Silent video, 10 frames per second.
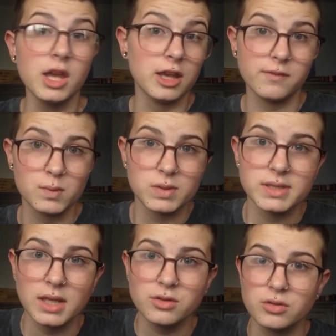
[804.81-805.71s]
If it was
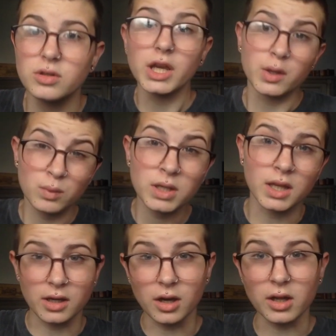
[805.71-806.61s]
central, it would
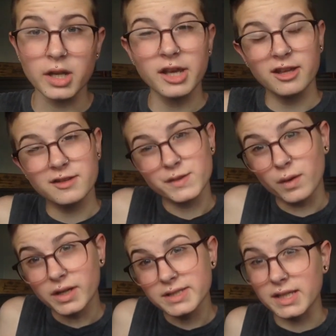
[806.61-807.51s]
get caught. So
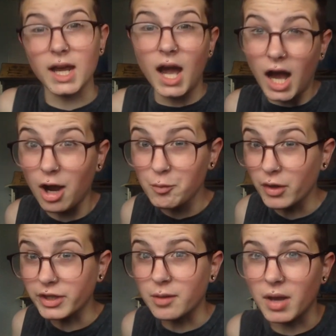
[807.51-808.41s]
honestly, I'm
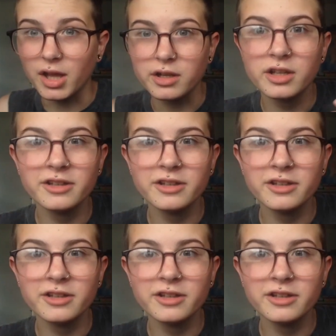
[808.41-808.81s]
not that mad.